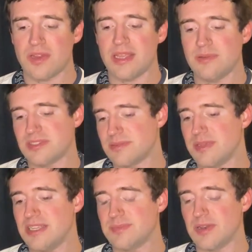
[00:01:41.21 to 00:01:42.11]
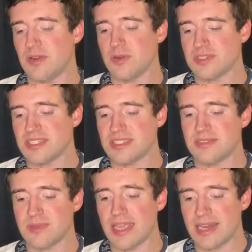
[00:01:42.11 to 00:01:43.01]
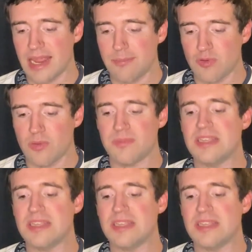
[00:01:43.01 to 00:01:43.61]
He's been hurt since late April.